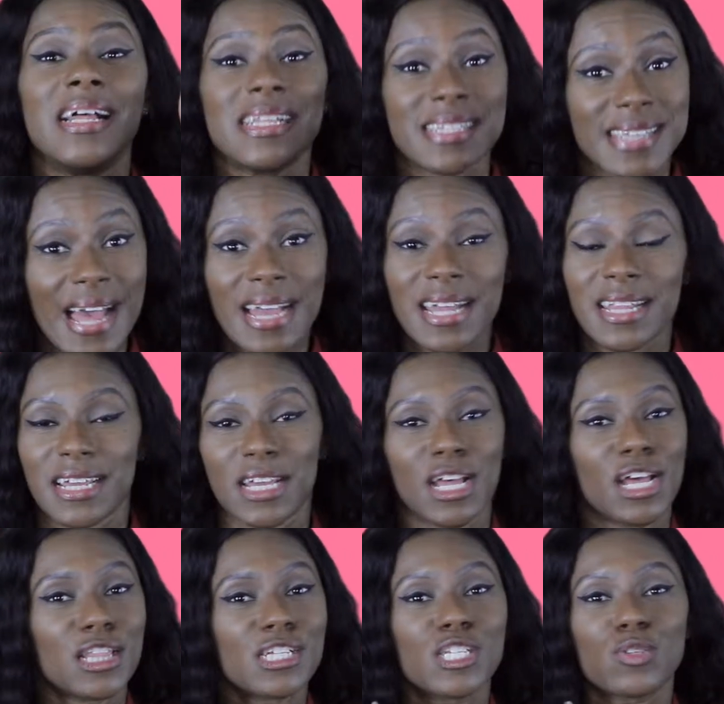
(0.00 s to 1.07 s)
Secondly,
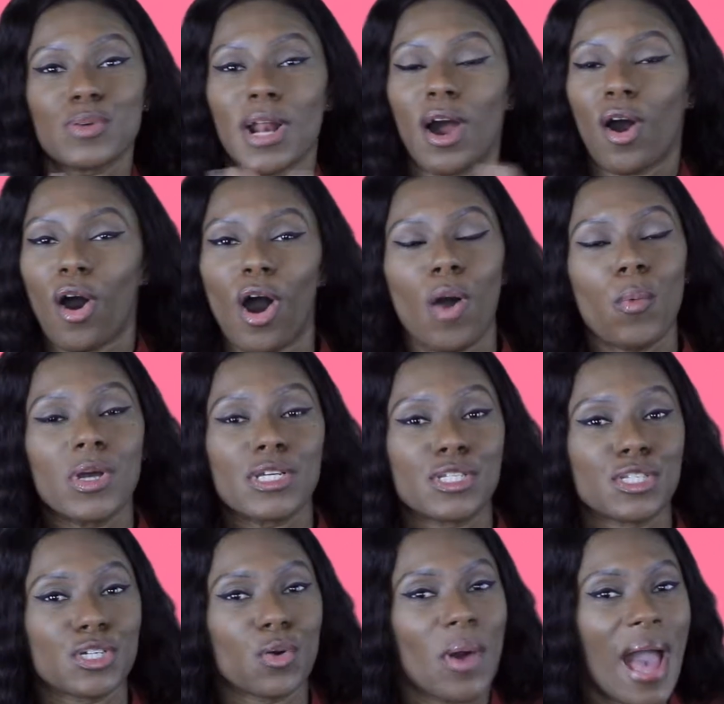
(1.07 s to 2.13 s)
this is what I always
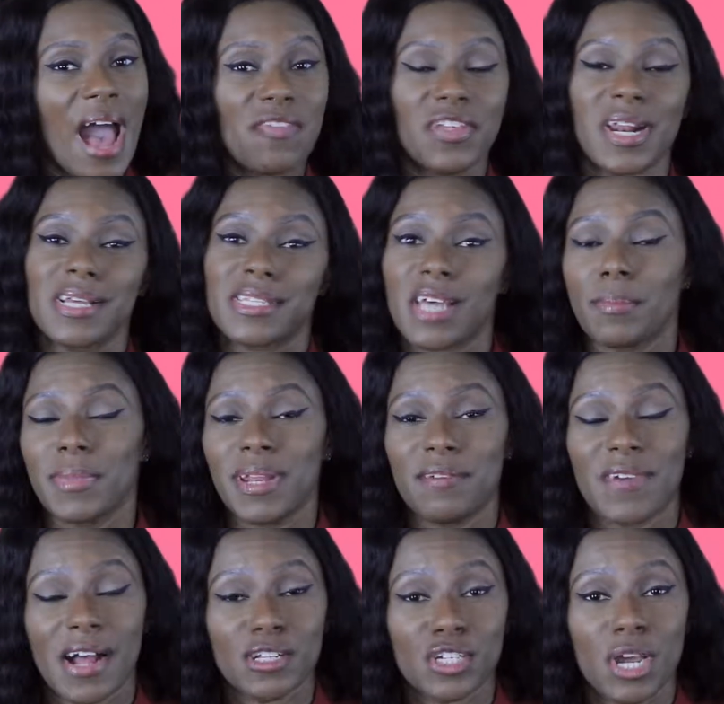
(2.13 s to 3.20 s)
do. After they tell me their
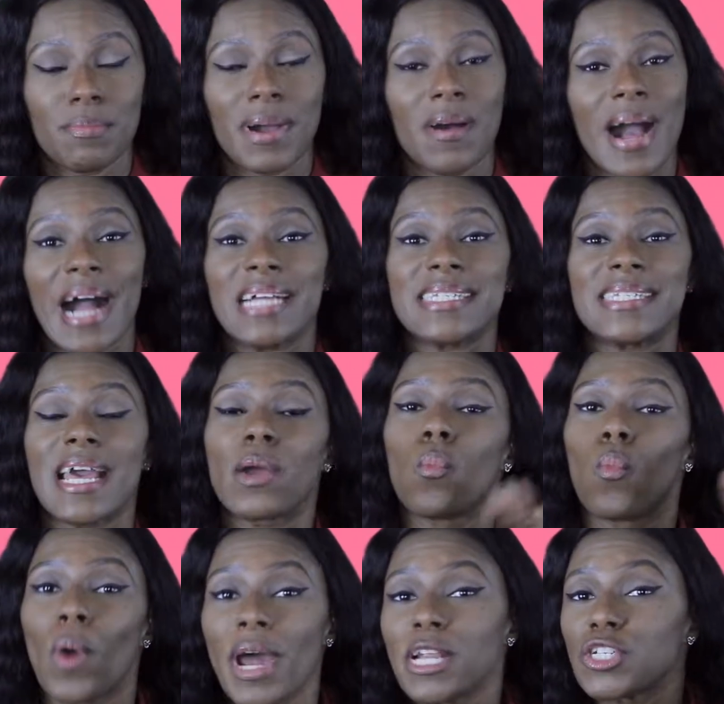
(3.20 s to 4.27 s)
voucher amount, I
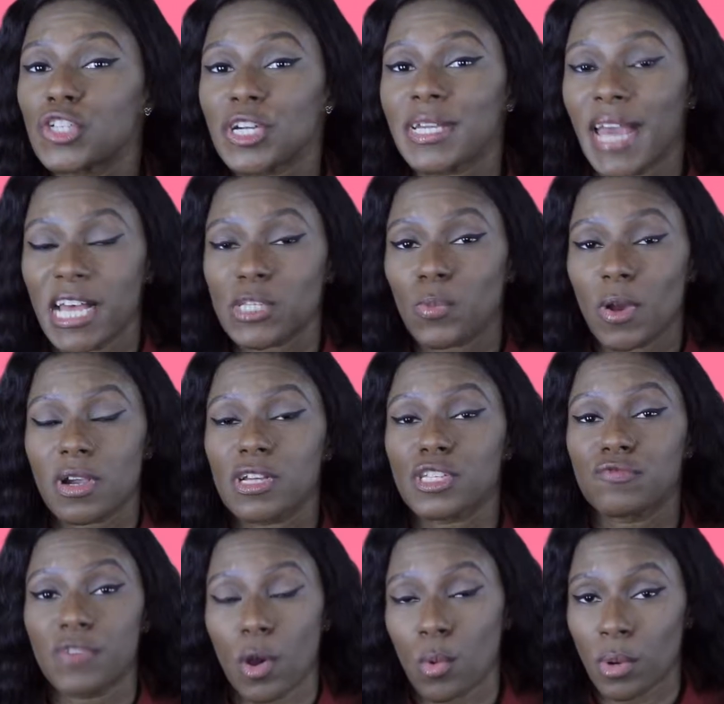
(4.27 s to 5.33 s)
say, what is your
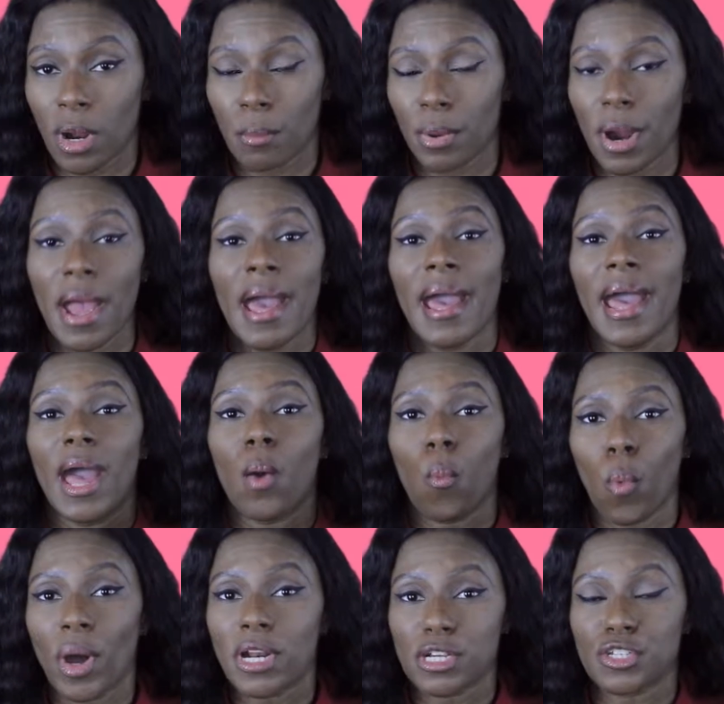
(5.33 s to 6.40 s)
caseworker's phone number
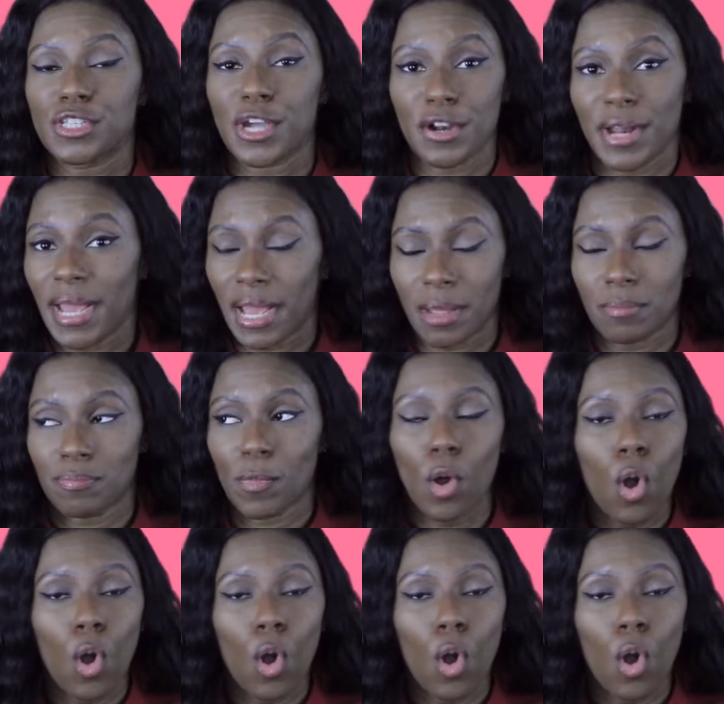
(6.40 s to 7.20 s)
and what is their name?